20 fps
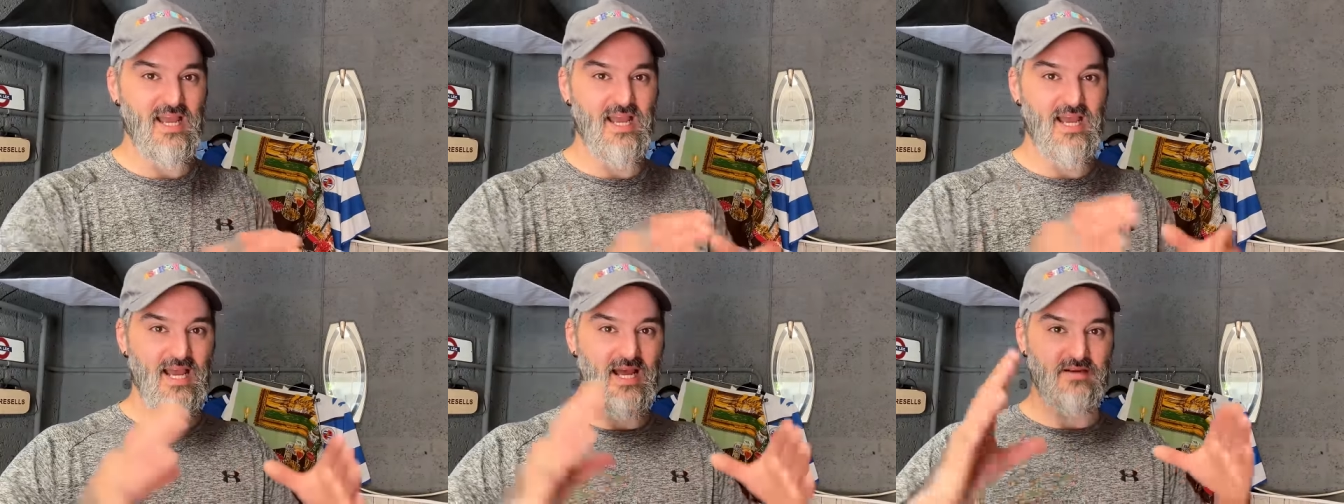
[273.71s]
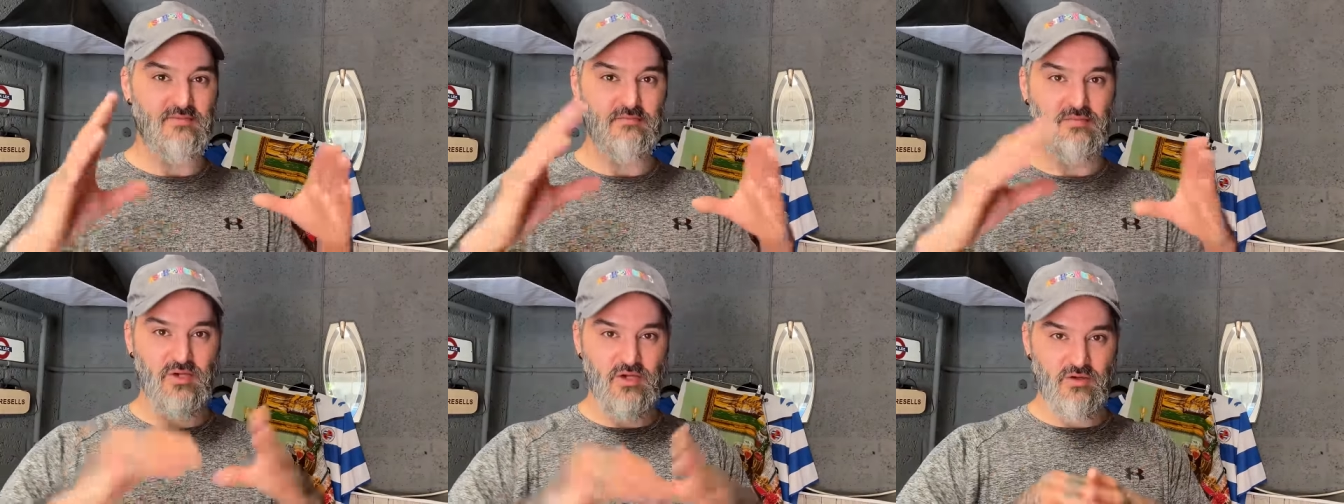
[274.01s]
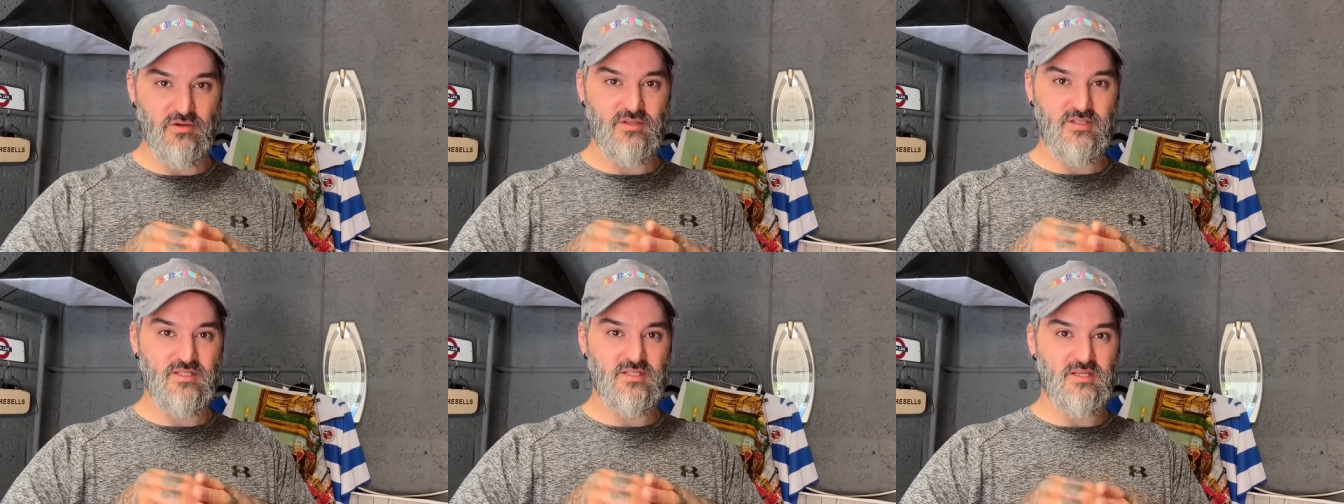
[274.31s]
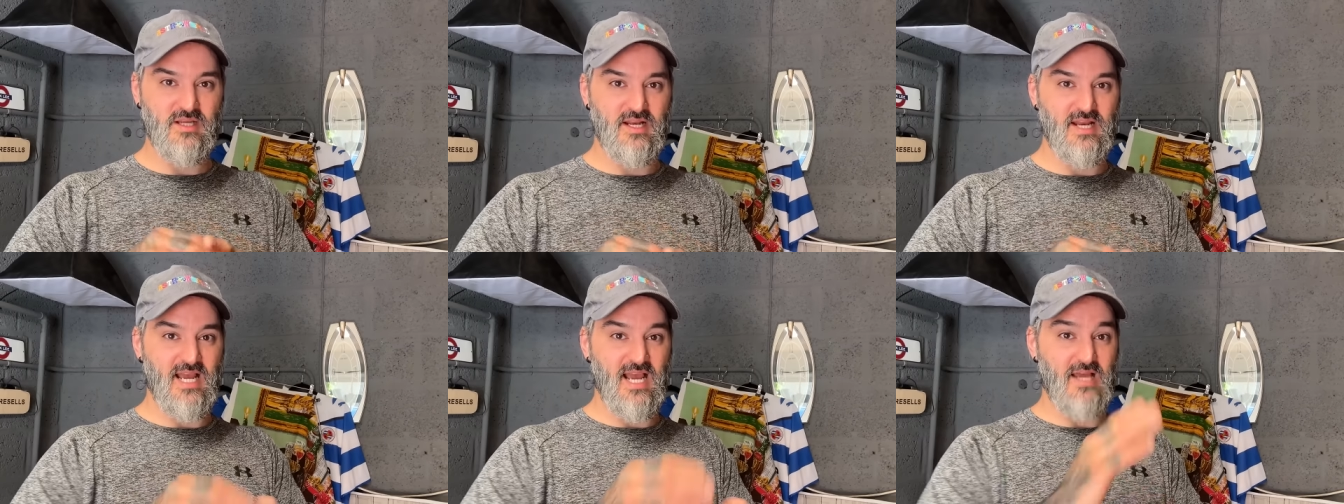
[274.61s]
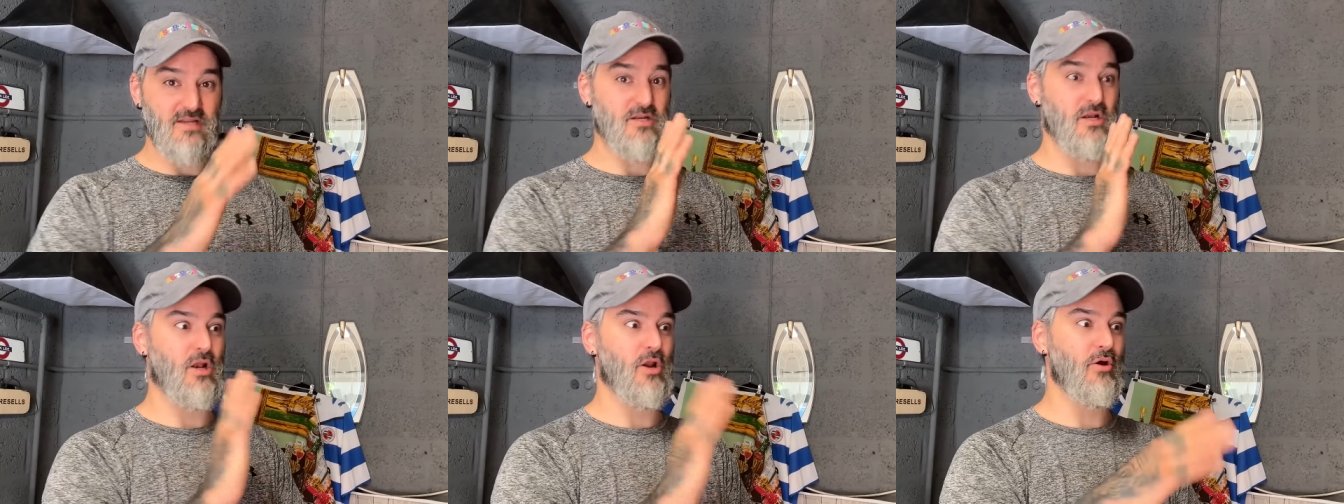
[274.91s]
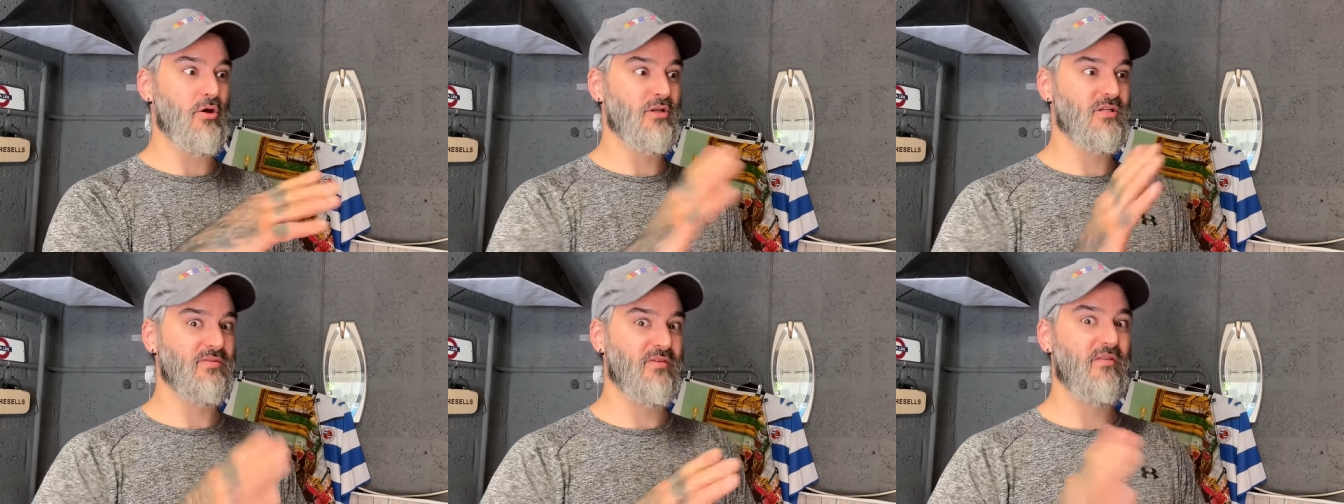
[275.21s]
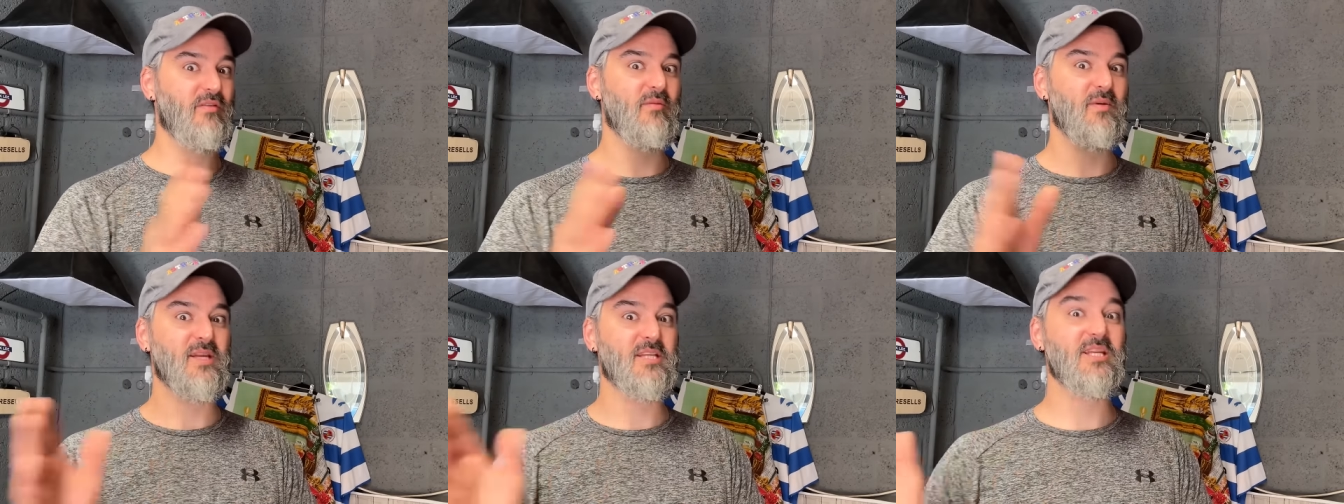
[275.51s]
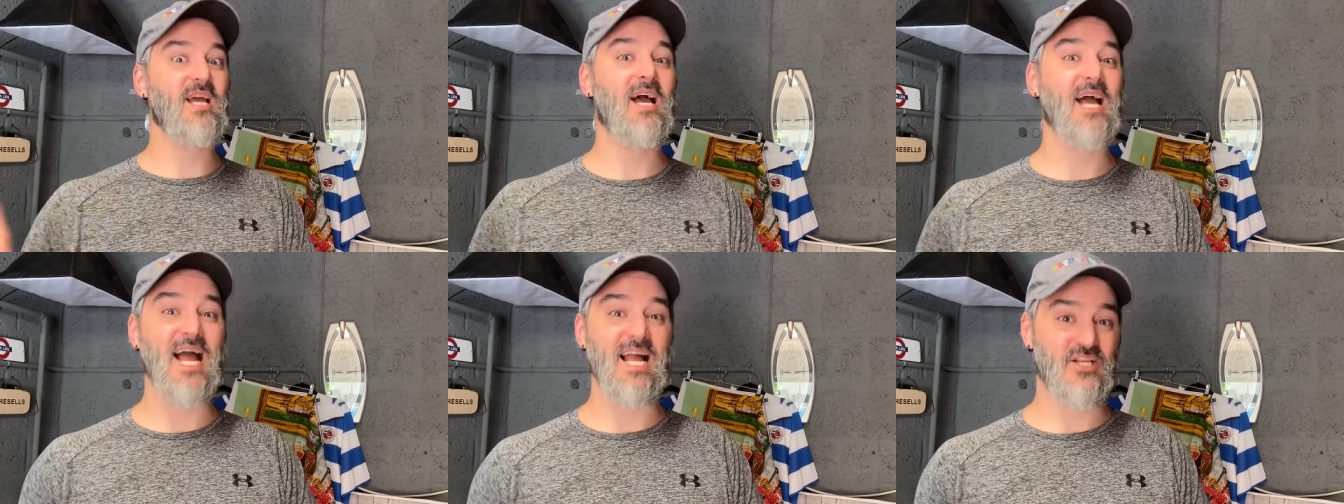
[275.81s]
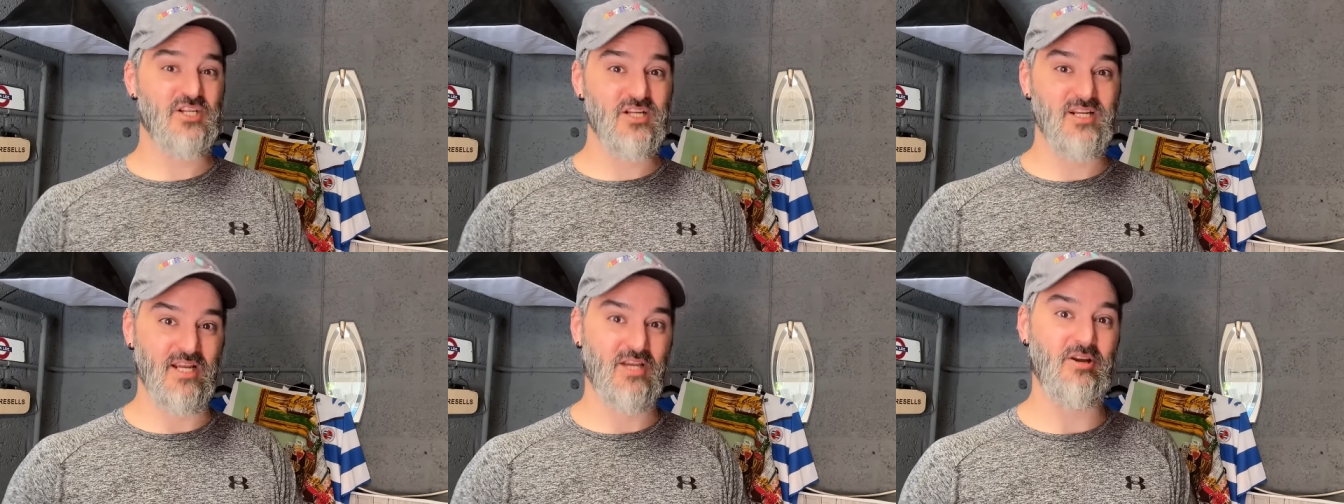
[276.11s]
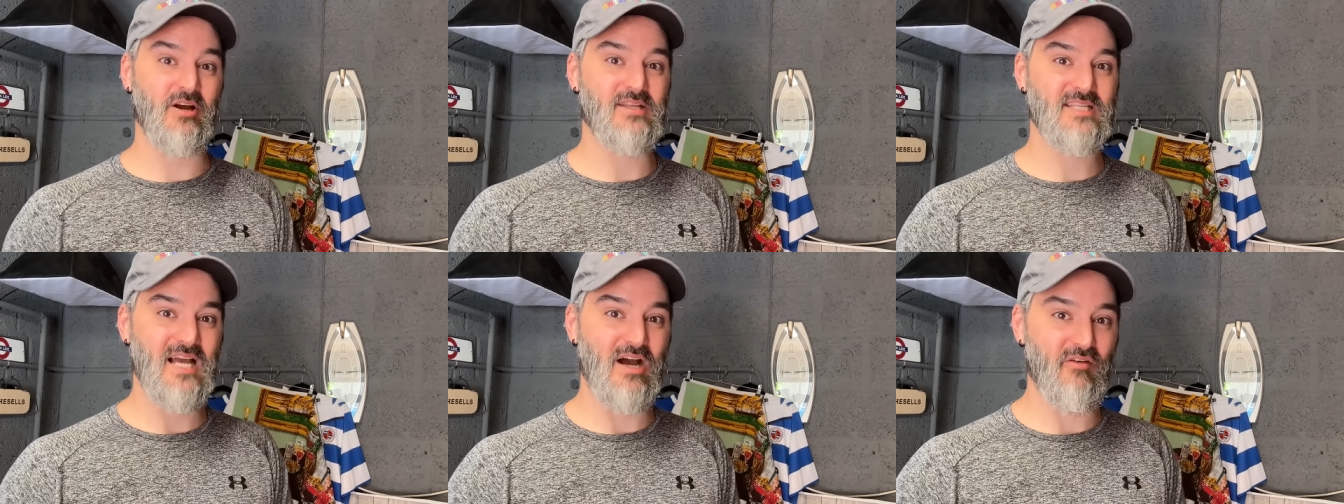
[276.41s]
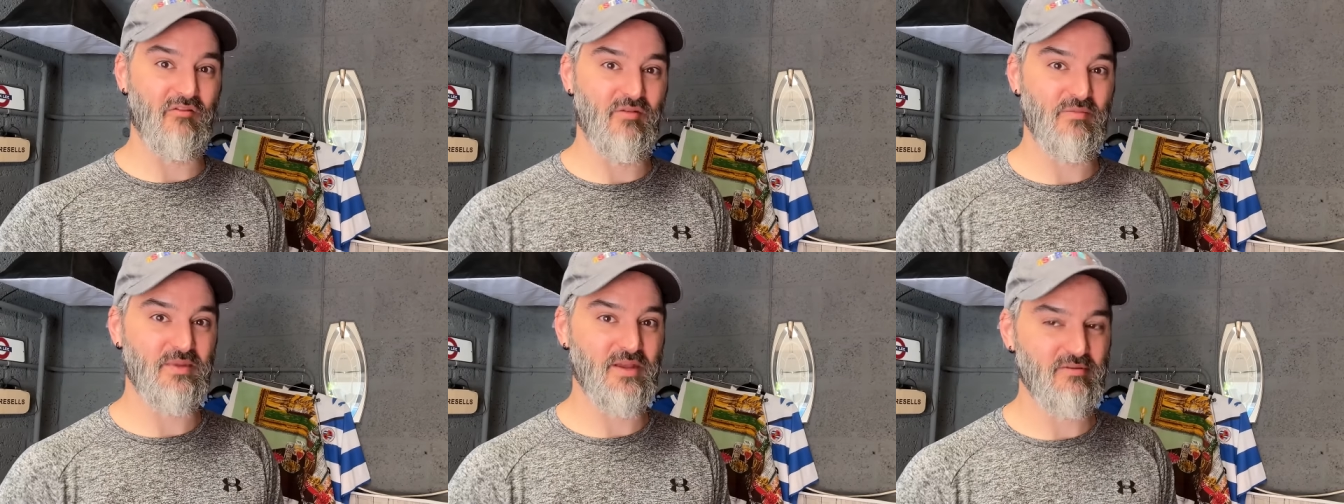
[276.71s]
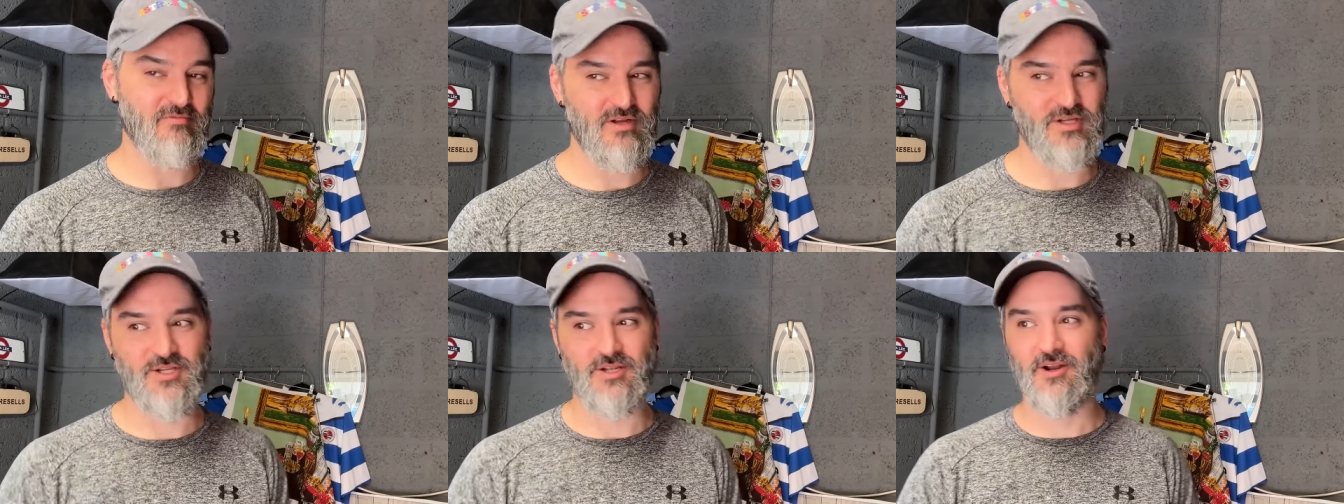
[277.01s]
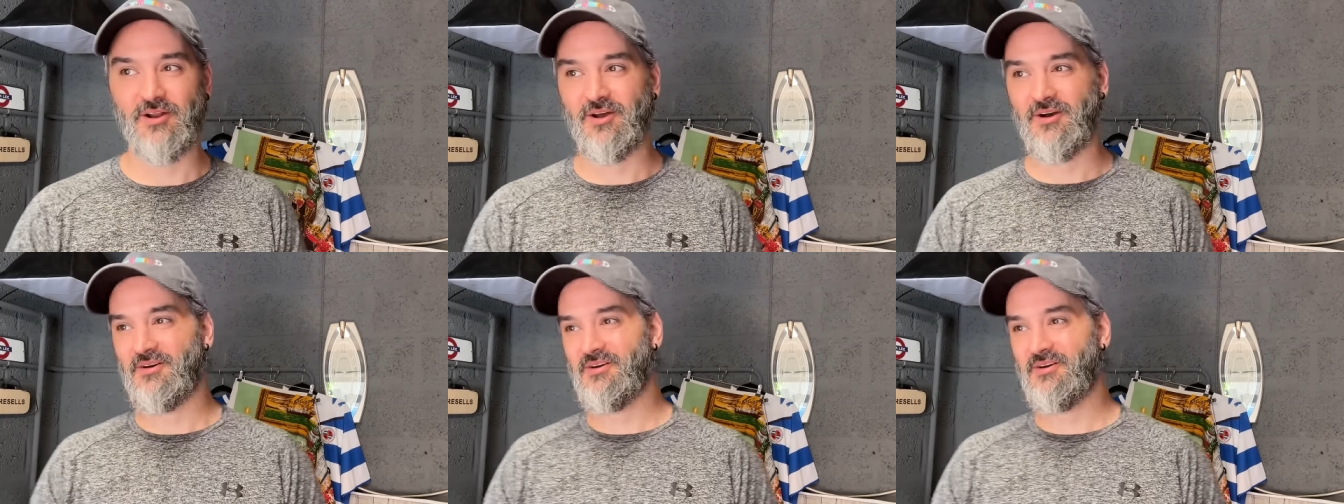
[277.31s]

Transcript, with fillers: it had mutes, and it had loads of other bits actually cut out from the original.